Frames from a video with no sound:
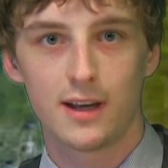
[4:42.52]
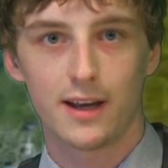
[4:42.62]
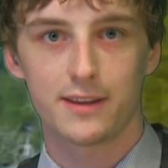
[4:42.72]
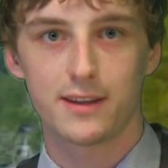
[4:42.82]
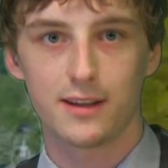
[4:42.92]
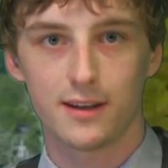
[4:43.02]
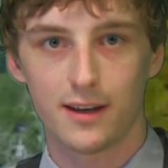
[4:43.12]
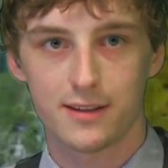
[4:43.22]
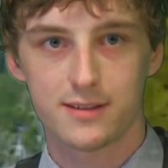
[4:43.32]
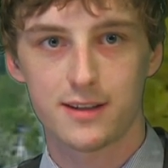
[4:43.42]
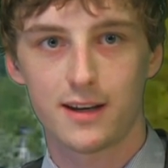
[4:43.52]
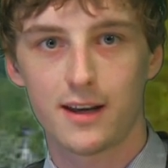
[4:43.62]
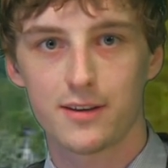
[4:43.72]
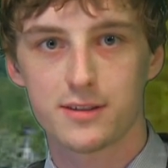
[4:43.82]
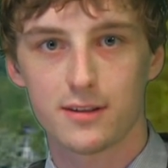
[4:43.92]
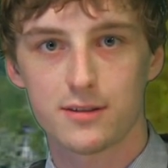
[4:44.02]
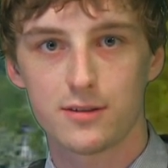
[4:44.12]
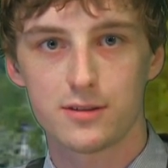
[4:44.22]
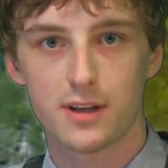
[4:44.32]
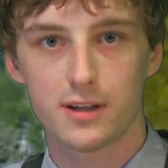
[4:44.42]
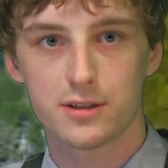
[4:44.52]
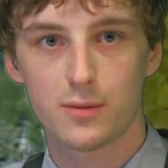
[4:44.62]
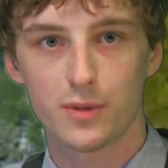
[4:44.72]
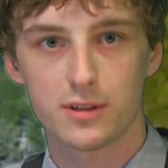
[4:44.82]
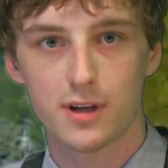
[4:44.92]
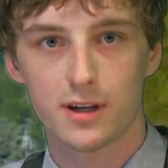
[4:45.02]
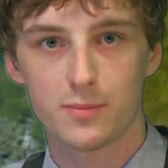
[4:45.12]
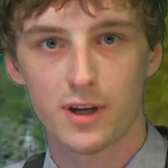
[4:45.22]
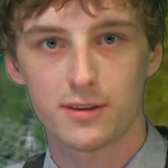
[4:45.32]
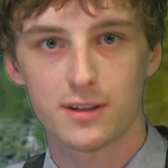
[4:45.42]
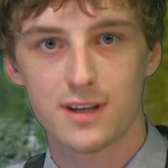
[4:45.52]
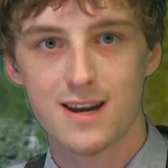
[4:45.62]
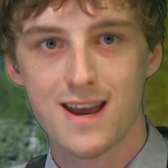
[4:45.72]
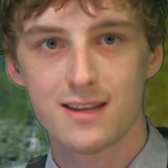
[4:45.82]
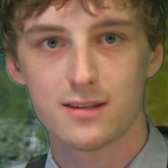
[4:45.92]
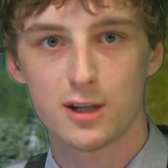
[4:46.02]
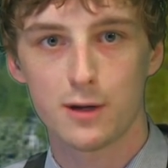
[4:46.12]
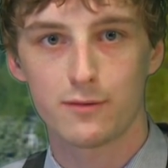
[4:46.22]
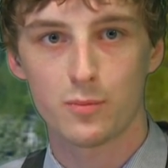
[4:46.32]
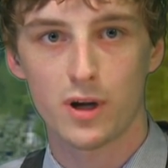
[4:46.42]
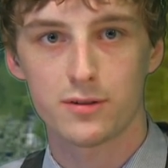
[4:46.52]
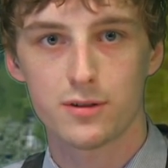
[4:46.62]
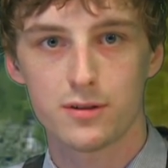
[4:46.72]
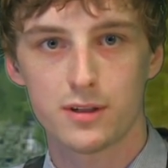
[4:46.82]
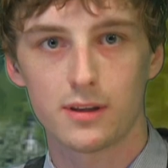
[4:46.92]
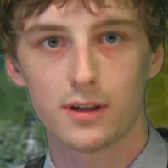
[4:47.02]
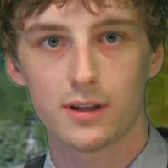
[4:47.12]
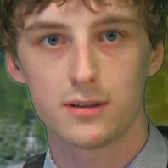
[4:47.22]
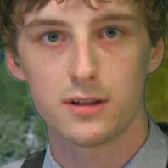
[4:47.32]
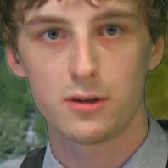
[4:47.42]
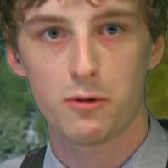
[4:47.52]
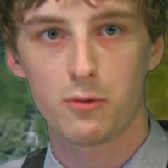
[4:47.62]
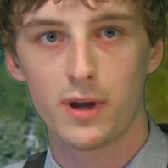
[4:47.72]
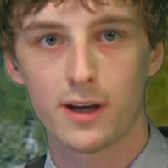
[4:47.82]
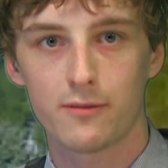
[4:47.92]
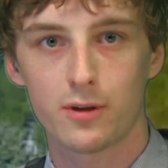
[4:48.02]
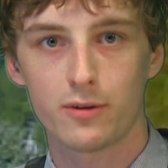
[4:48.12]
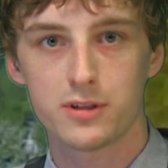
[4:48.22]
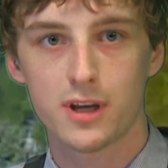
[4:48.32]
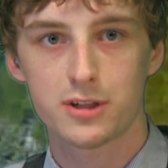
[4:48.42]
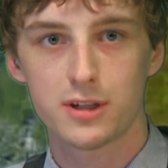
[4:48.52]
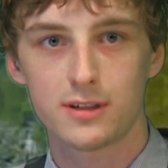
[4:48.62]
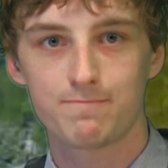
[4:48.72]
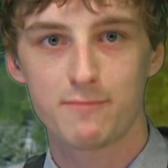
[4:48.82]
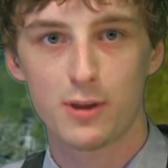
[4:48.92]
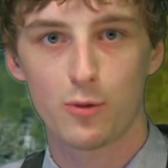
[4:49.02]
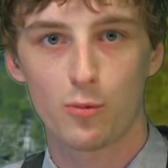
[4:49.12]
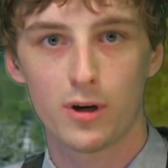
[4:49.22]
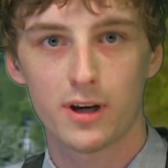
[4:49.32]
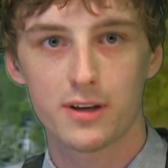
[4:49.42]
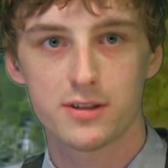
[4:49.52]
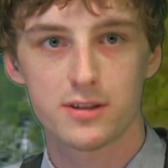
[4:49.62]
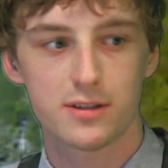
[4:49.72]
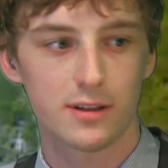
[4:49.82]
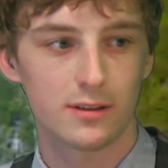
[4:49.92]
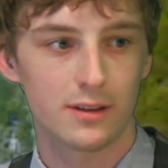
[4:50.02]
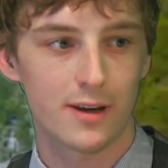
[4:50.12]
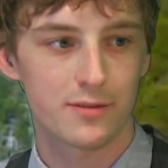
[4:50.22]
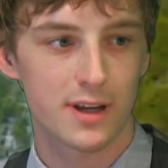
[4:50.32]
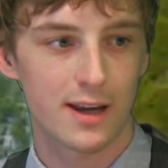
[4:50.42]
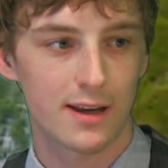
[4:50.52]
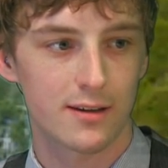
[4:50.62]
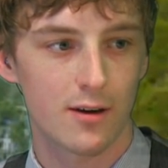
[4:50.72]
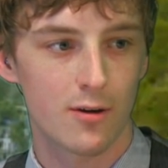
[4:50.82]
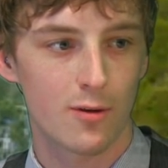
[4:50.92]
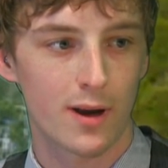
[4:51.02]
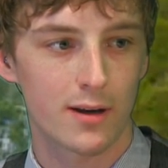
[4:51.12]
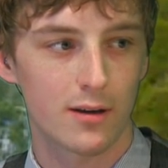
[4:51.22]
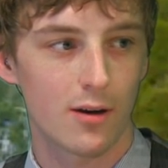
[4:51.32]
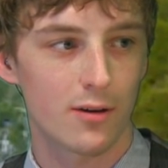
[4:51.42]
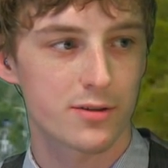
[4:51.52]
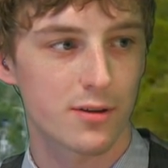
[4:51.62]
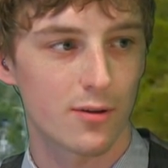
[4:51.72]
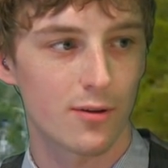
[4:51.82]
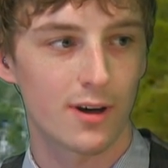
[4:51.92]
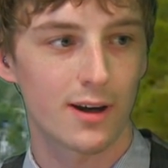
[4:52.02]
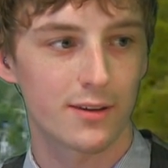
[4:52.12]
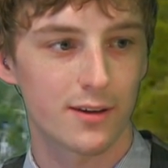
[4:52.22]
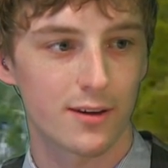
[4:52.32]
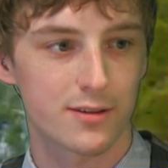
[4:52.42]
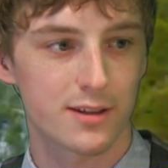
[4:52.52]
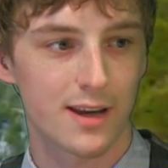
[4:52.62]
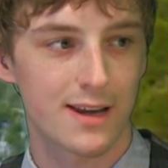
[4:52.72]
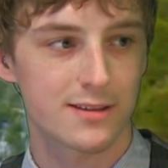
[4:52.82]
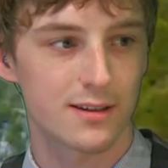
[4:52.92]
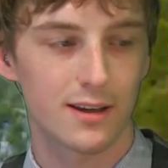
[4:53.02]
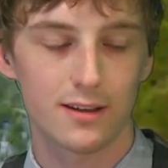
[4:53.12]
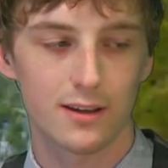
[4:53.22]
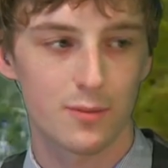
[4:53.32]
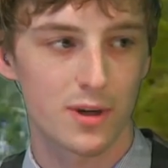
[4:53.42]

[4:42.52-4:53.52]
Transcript: At the uh, State House on Tuesday, Shumlin talked about the tenacity of Vermonters in the continuing wake of the recession and the work still left ahead. Oh, and also uh, their tenacity. Did he